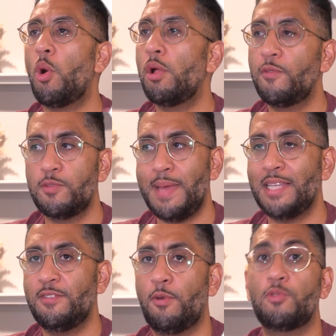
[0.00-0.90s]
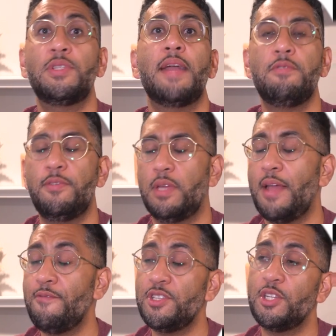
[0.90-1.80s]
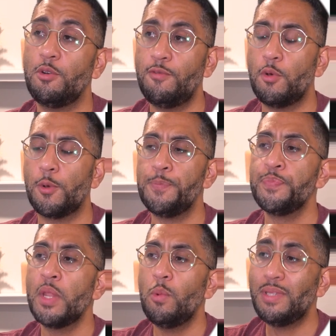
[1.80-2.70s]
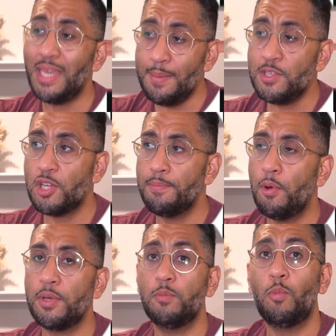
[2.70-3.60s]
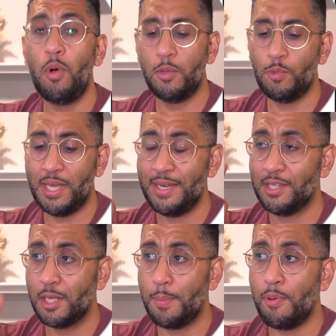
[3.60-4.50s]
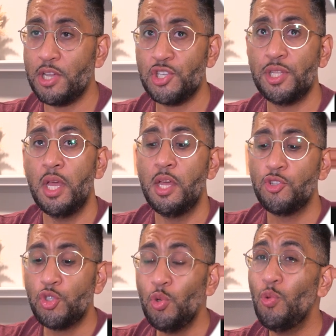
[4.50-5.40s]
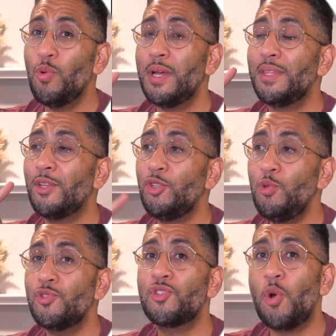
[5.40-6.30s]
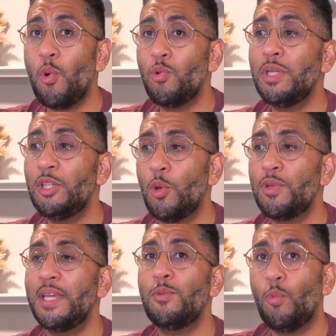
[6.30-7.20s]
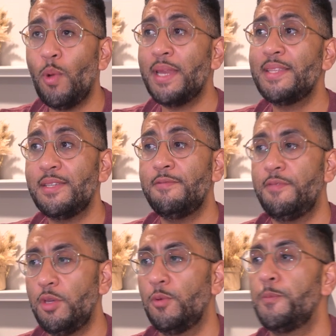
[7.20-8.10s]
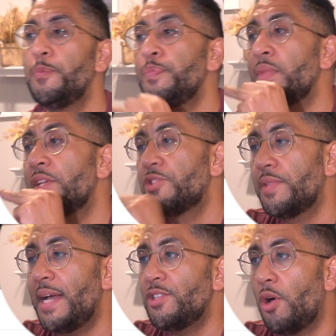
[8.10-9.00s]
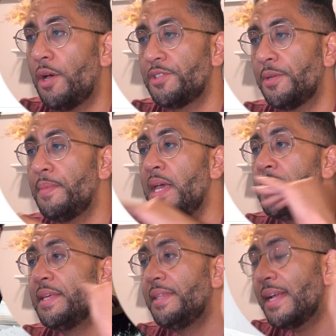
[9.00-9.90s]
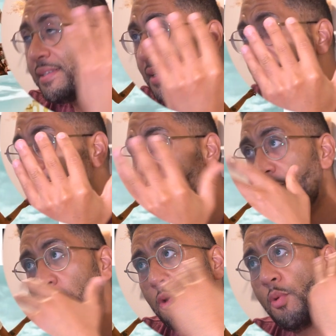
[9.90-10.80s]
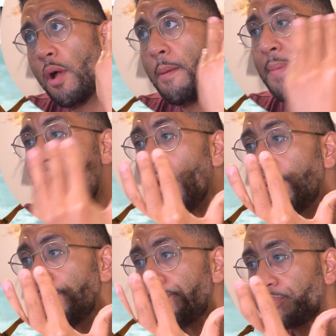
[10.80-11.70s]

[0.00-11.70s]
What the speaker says: all those massive photos in every single photo. With the image component, one, we're getting the compression, two, the user's only loading it when it's in view. So that's awesome. The next thing is, now if we go to our about,